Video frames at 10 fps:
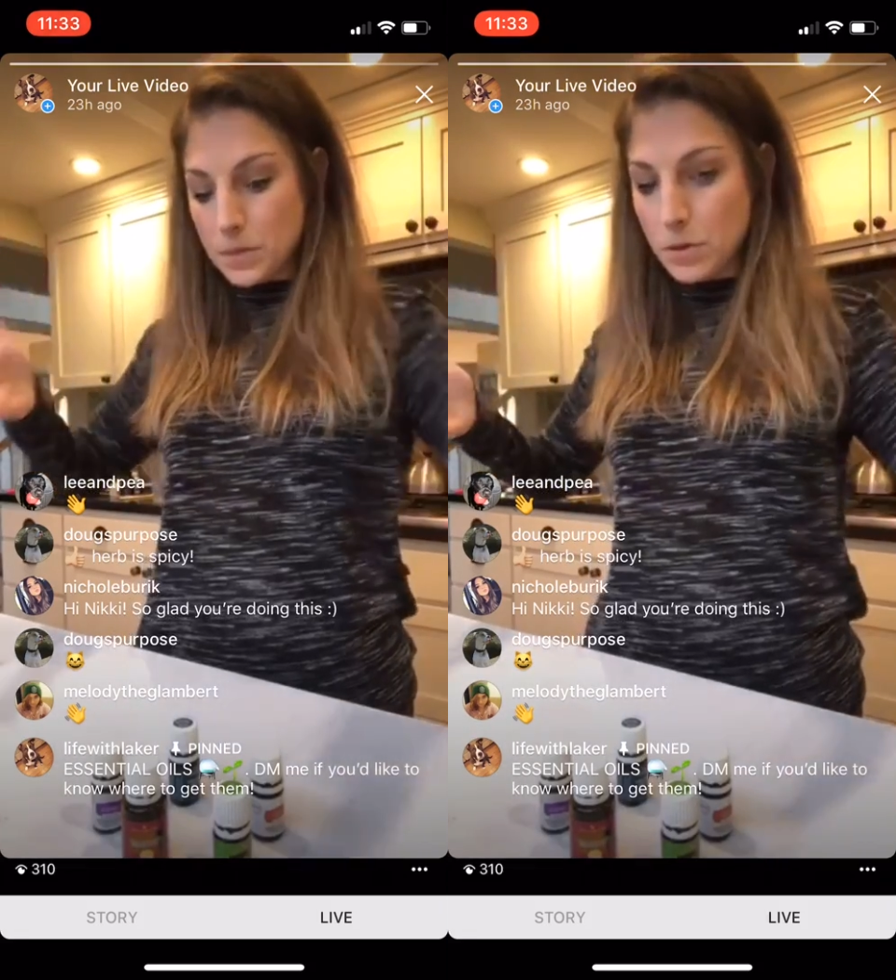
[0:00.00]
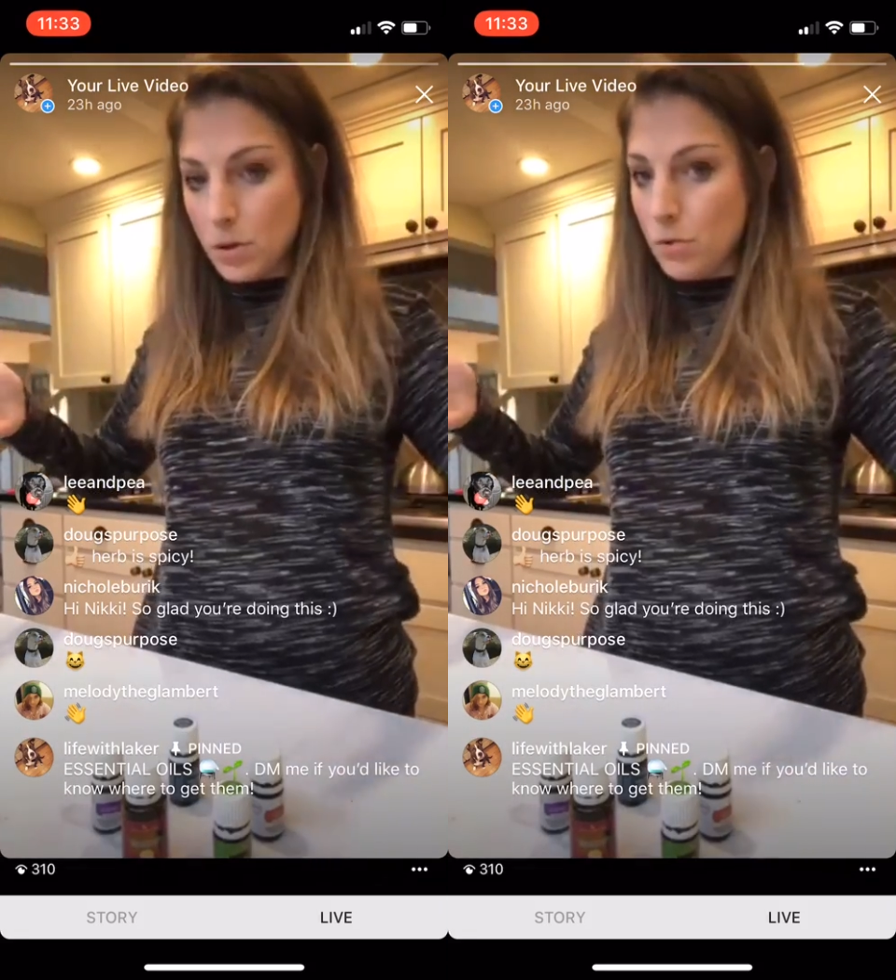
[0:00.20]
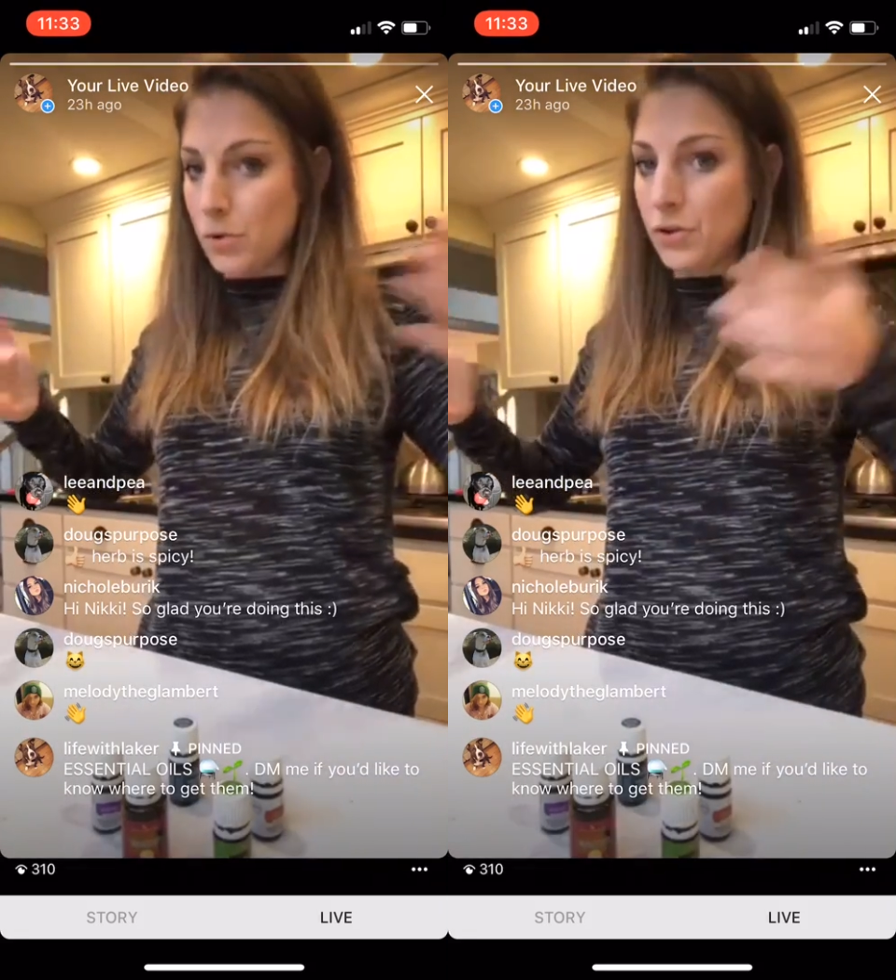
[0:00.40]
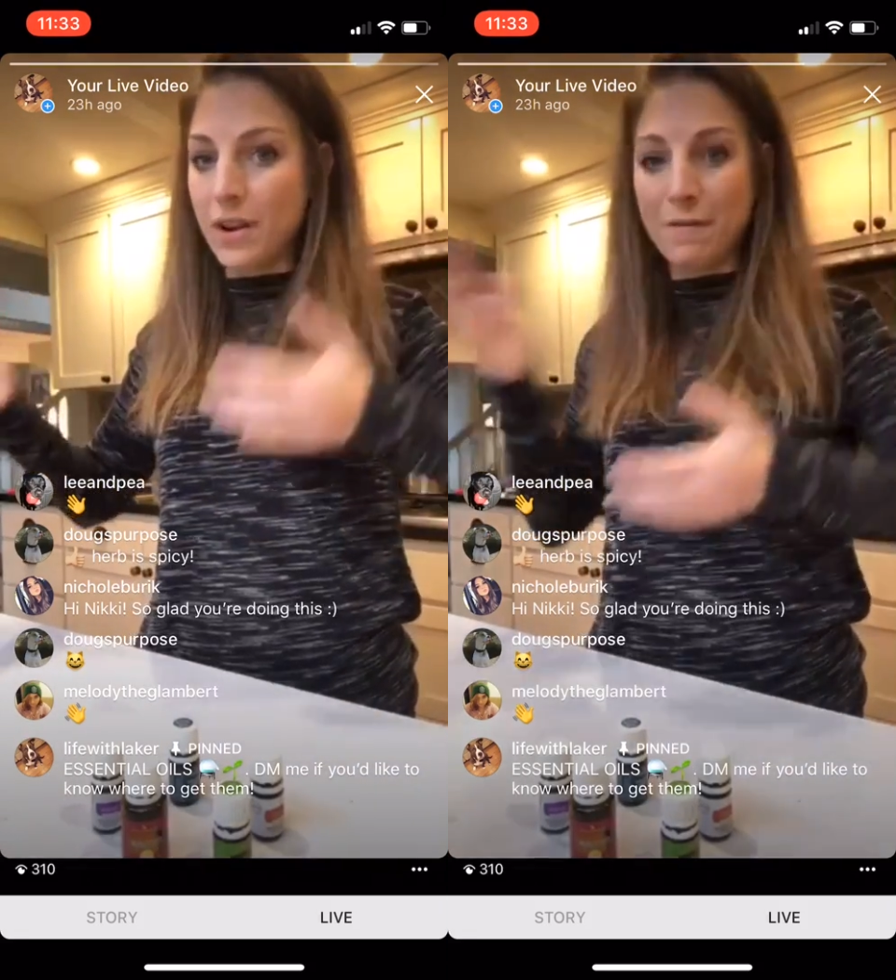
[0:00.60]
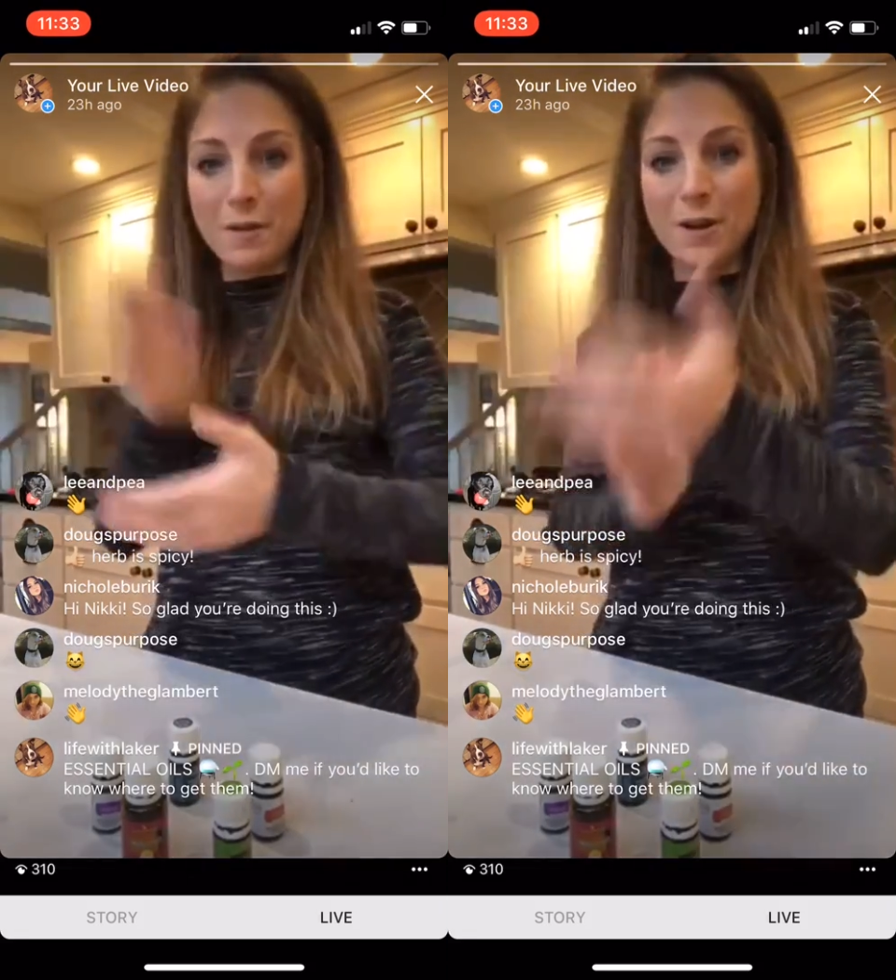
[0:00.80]
So you're
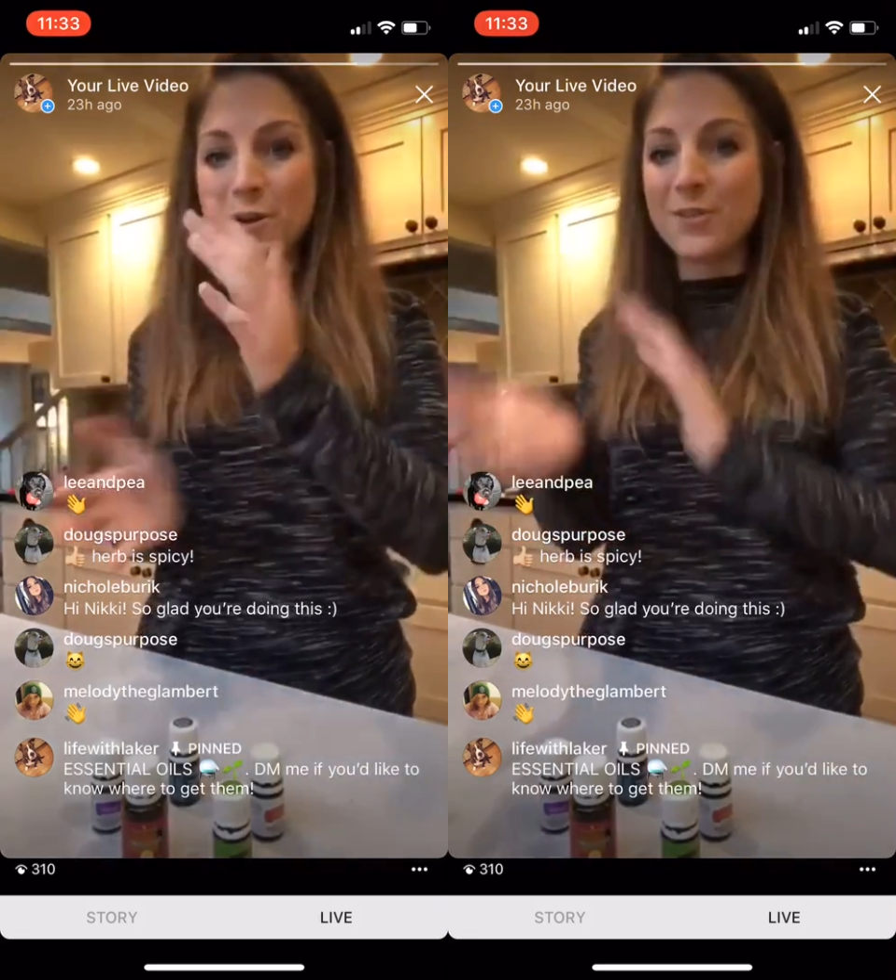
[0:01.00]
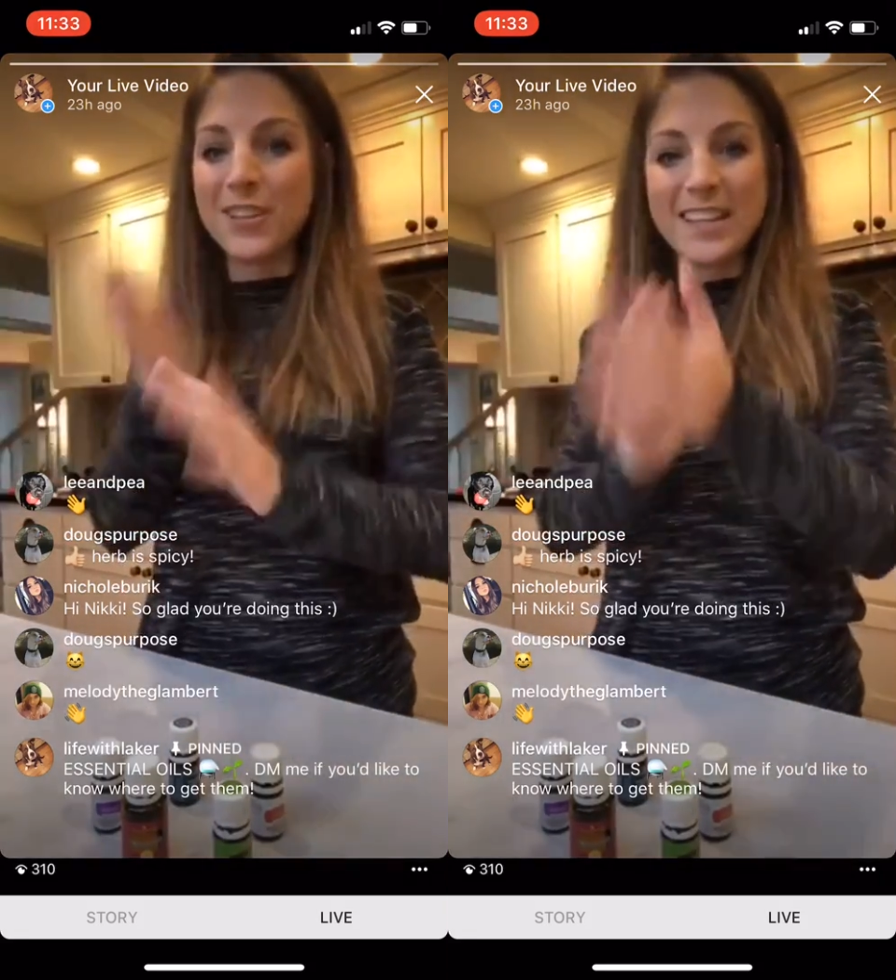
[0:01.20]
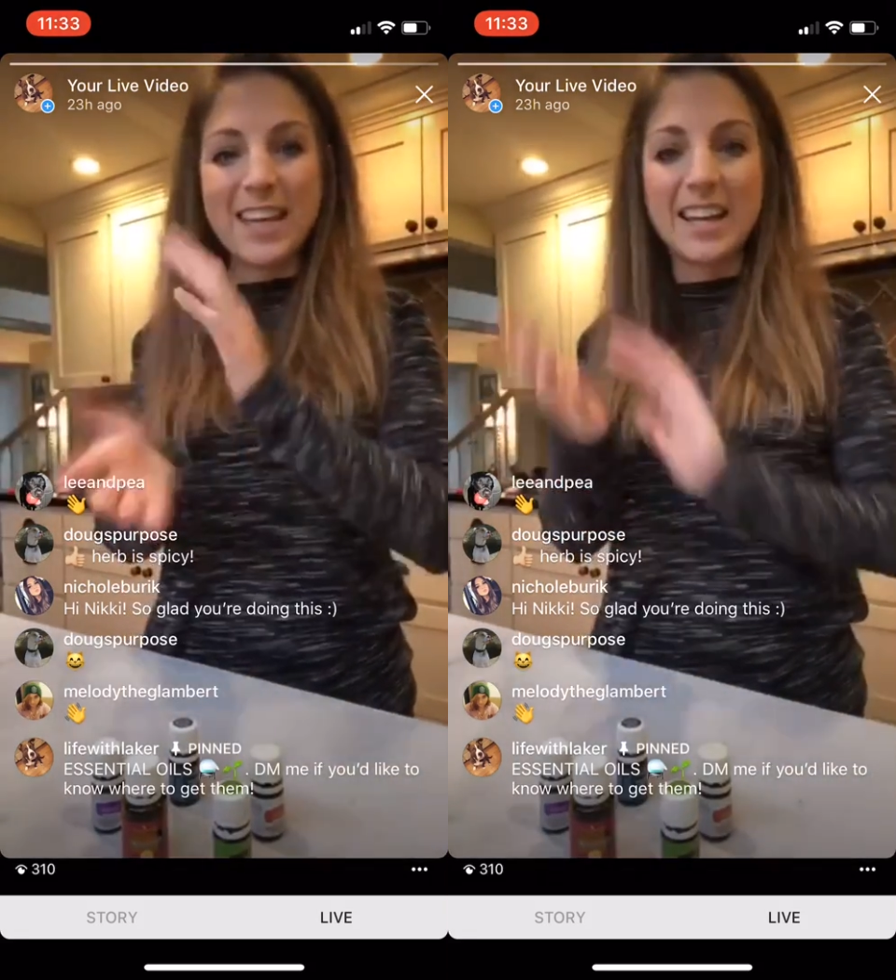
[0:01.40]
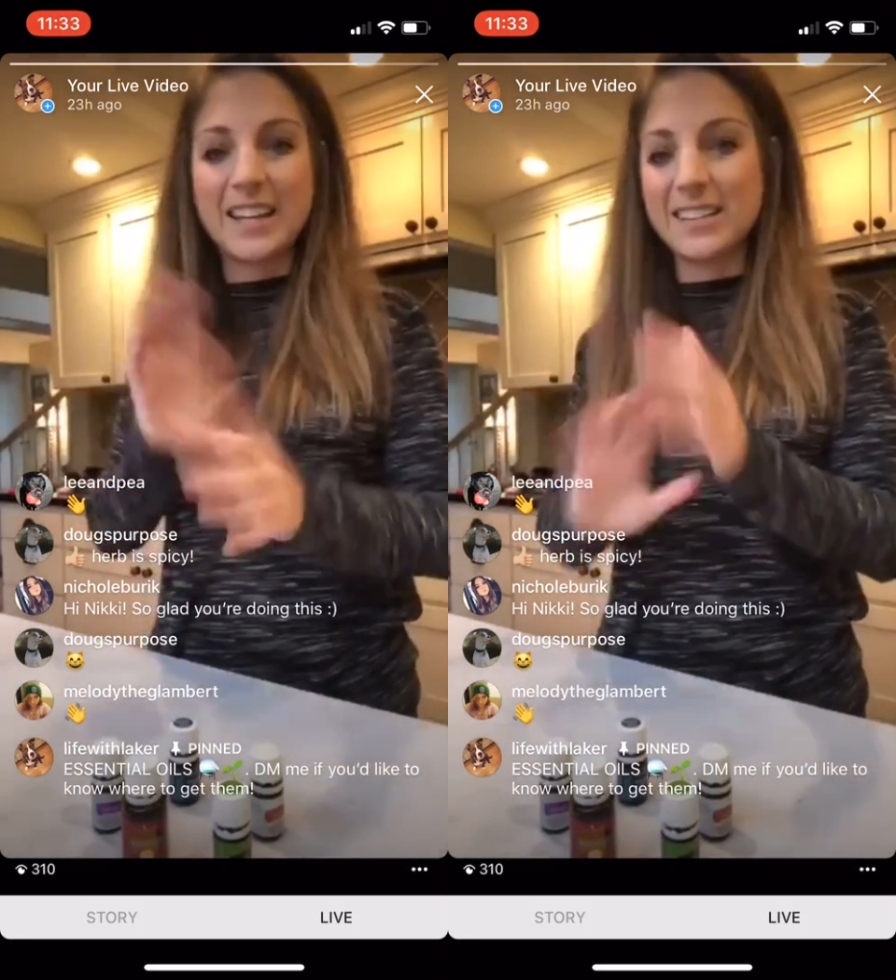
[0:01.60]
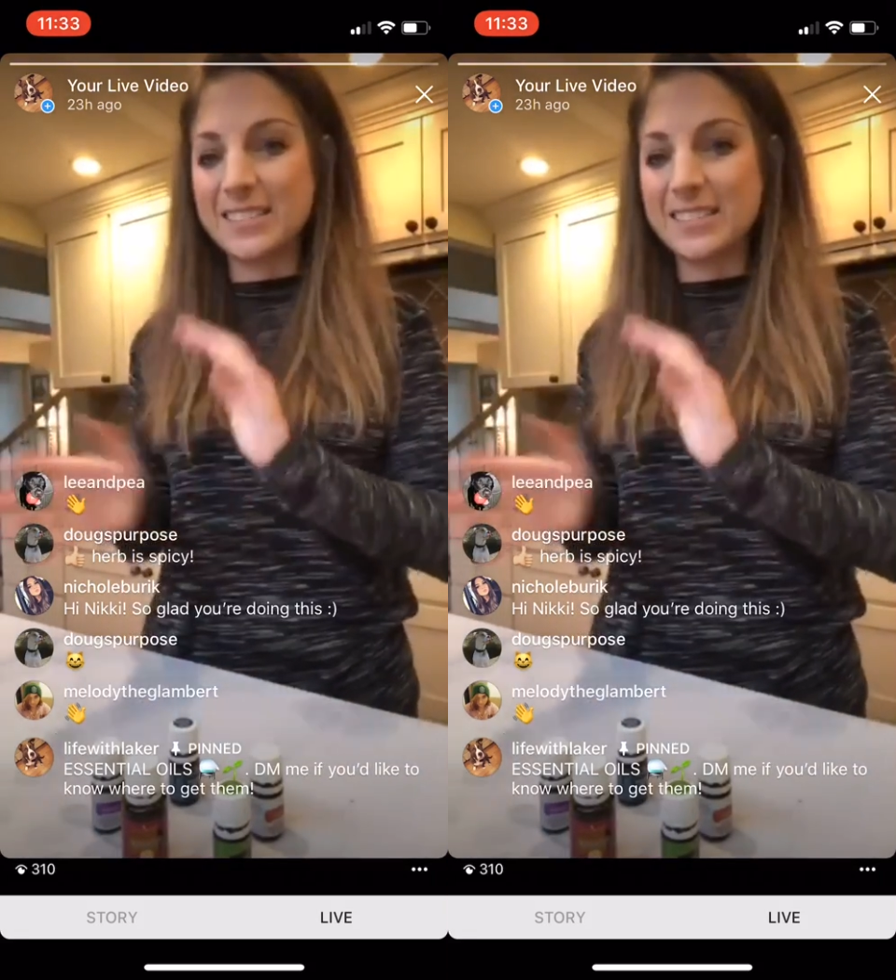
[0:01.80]
never going to really get it